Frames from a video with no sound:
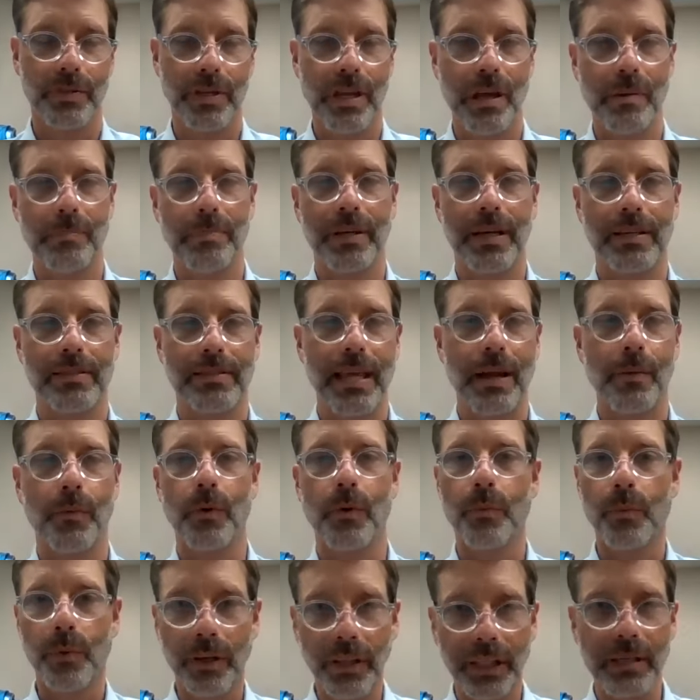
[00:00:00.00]
companies that
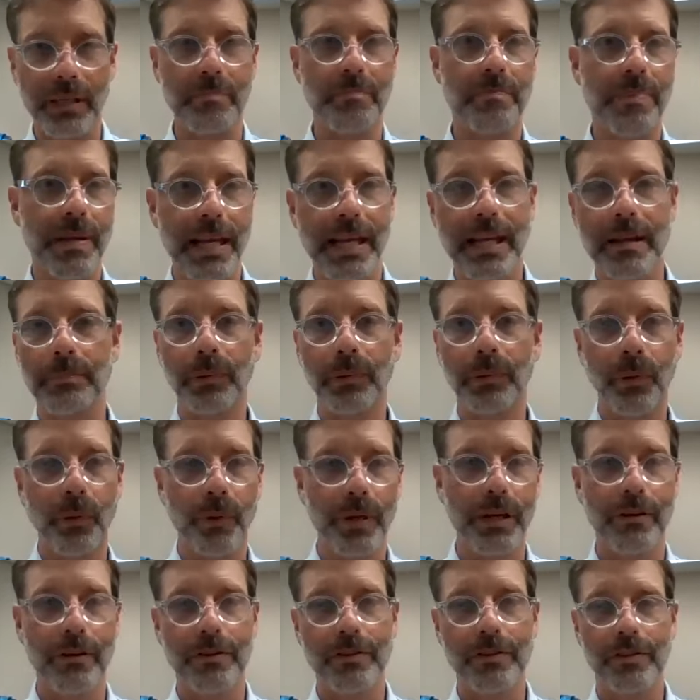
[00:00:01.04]
were really big
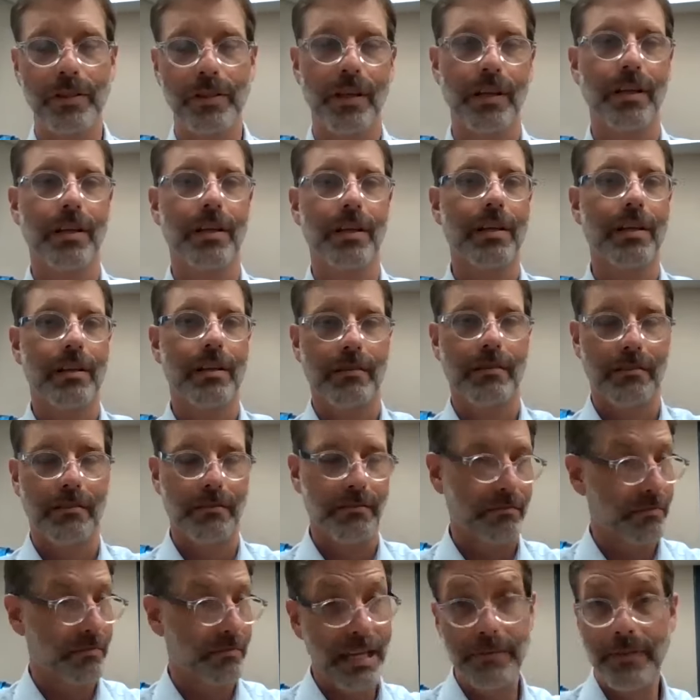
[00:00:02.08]
employers
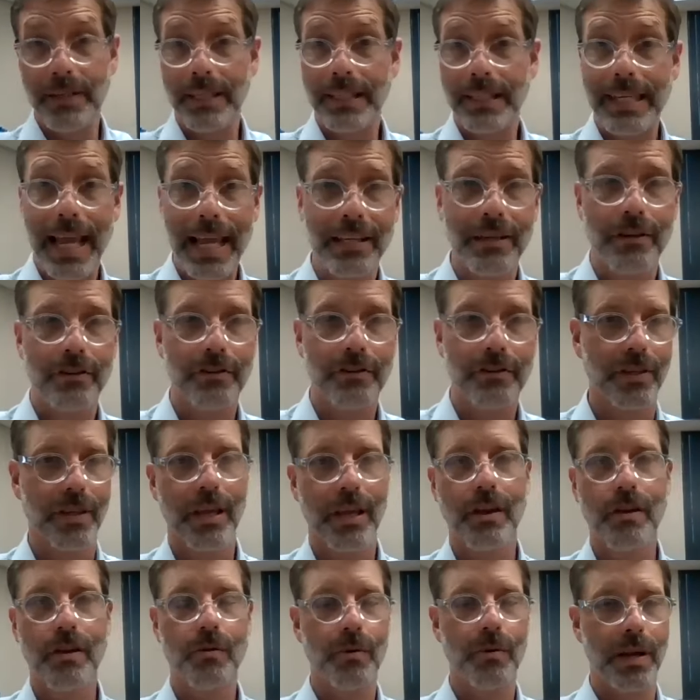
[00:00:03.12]
even 10 years
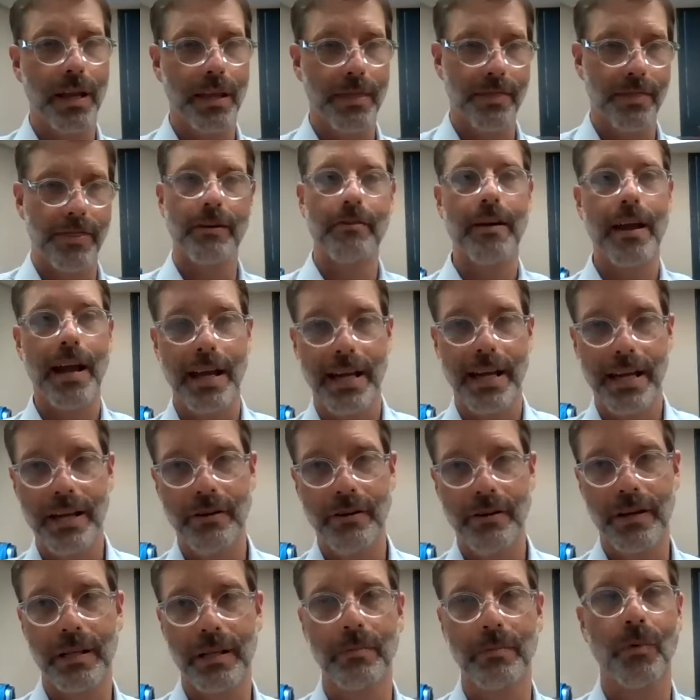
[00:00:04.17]
ago, and they're not
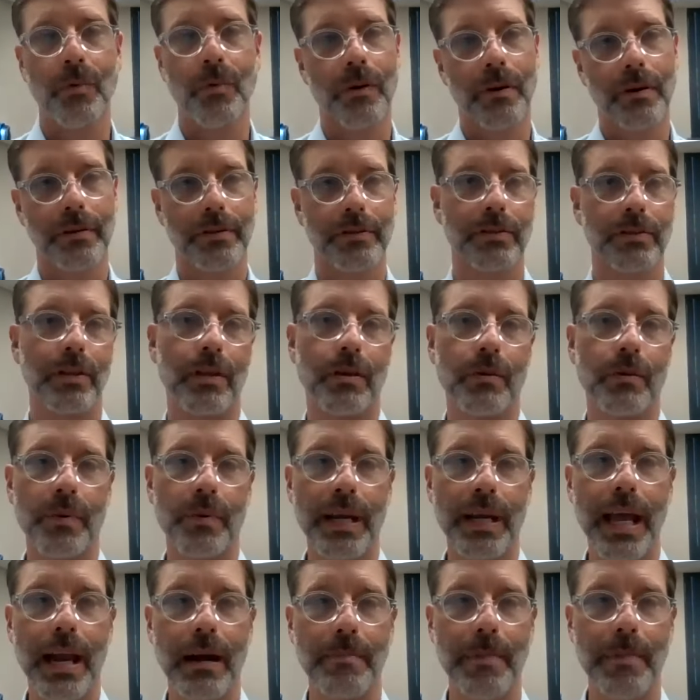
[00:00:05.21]
here anymore. So
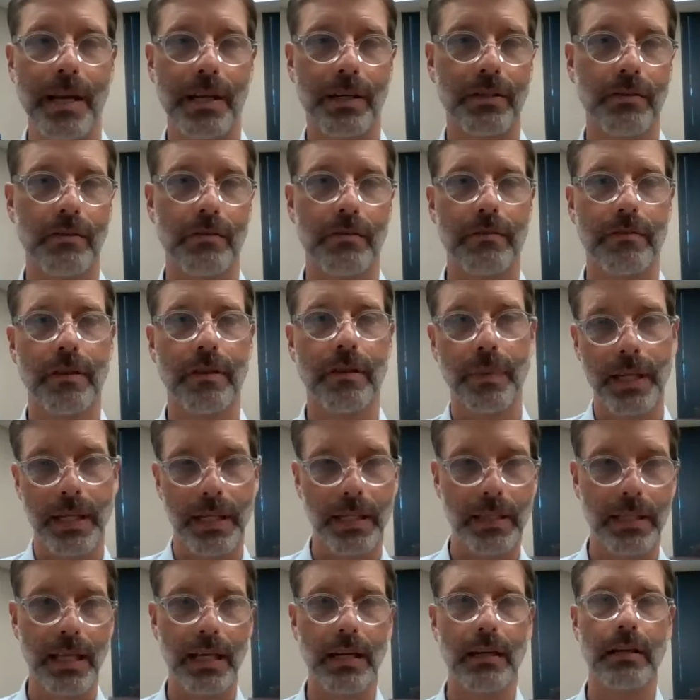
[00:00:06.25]
we got to make sure that we
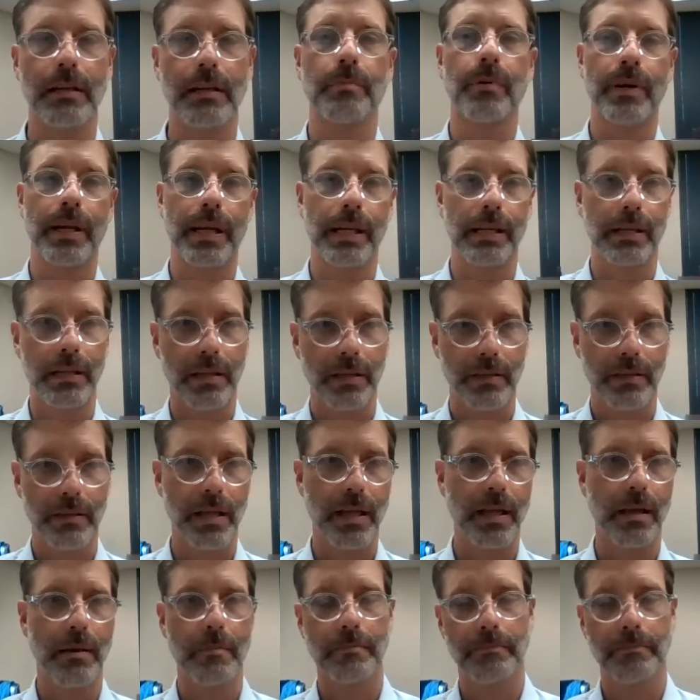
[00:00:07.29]
continue to bring
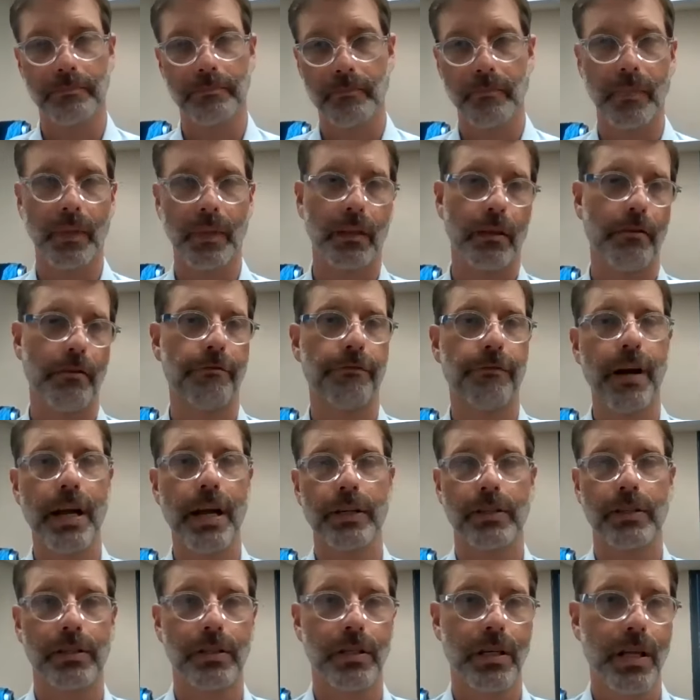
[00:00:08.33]

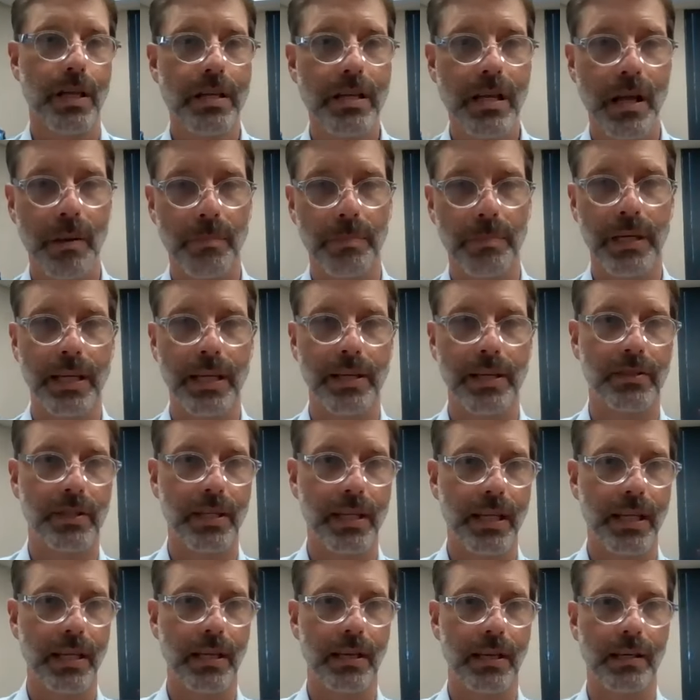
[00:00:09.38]
fresh companies
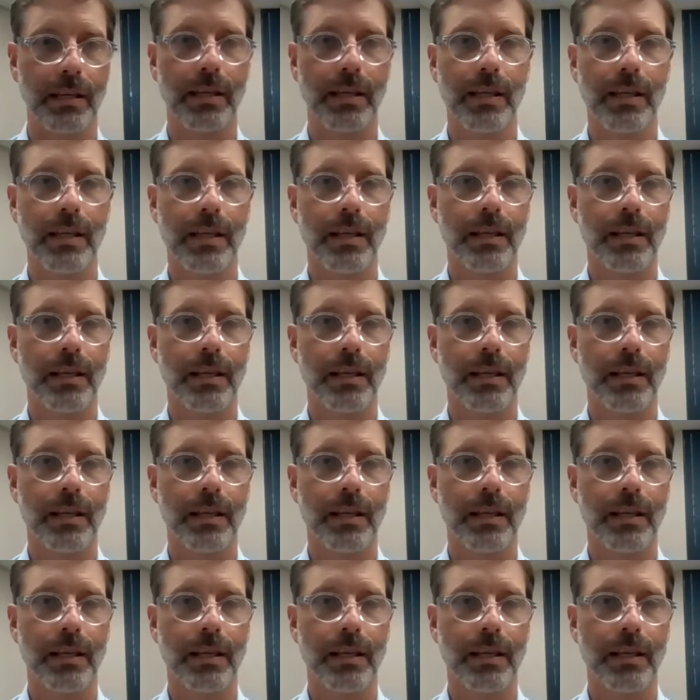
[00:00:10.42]
in